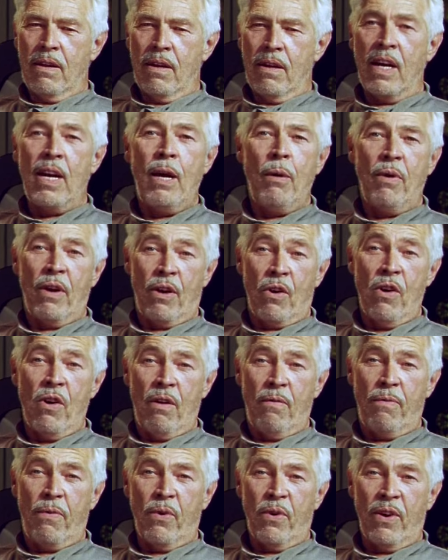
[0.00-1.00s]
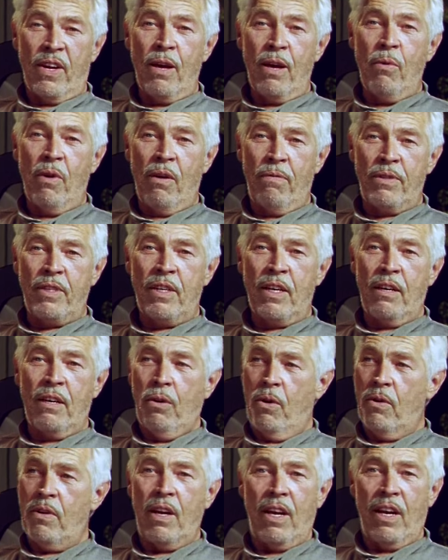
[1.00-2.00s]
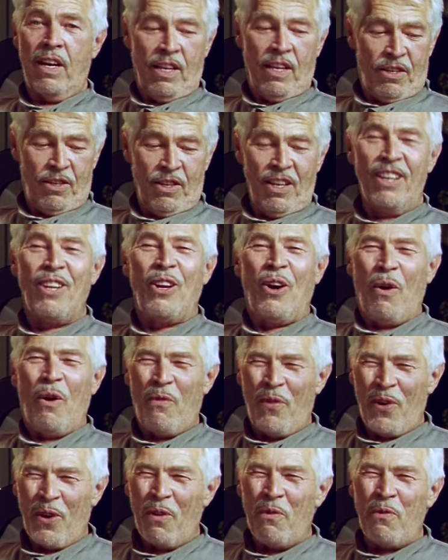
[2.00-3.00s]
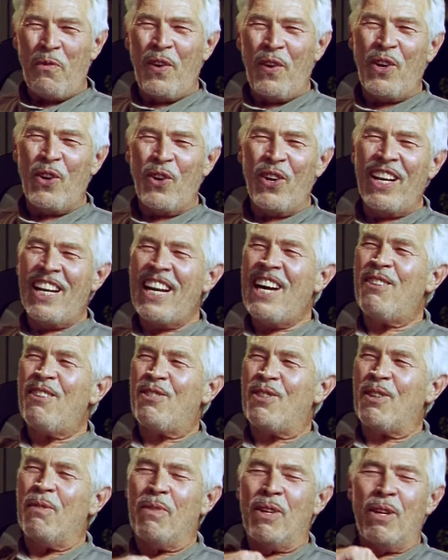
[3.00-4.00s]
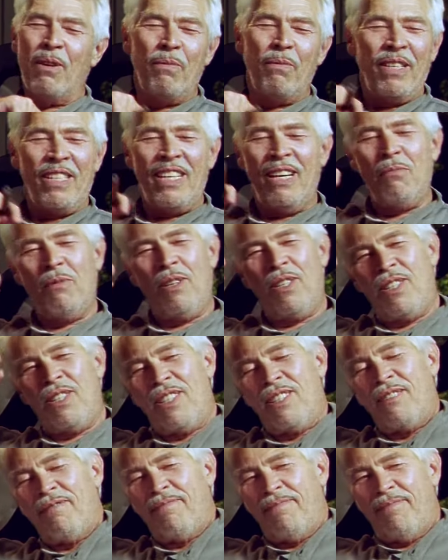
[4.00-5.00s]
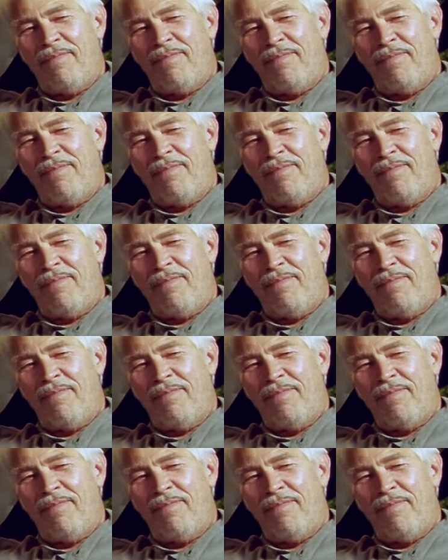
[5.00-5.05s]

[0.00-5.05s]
And he would have gone for it. He would have said, okay, if we could have figured it out somehow, but that was,